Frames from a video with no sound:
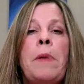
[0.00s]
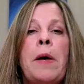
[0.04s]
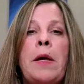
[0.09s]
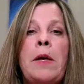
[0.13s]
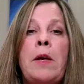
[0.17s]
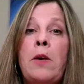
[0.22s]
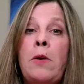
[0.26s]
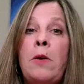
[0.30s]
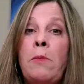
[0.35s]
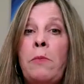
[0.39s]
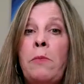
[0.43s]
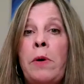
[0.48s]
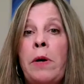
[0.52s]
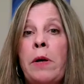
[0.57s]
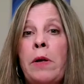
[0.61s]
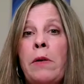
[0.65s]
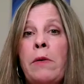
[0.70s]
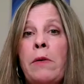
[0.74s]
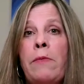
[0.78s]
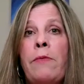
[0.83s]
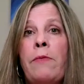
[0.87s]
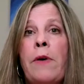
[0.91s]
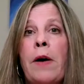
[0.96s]
but you
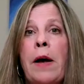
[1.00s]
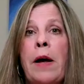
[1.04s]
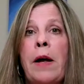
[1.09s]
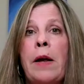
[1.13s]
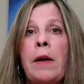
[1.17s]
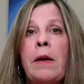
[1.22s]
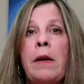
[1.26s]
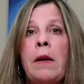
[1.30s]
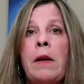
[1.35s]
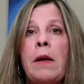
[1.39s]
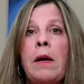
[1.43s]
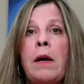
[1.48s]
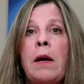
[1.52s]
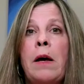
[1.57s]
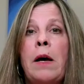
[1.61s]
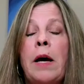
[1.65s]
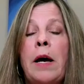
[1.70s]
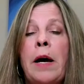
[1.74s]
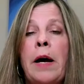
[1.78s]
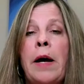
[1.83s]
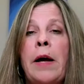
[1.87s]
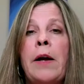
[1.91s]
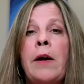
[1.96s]
will find
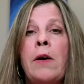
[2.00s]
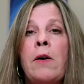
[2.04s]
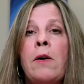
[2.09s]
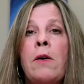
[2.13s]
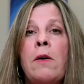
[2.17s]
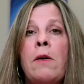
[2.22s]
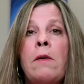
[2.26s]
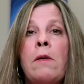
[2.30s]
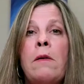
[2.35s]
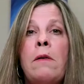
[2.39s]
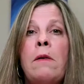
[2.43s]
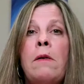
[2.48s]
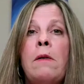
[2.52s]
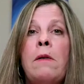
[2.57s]
higher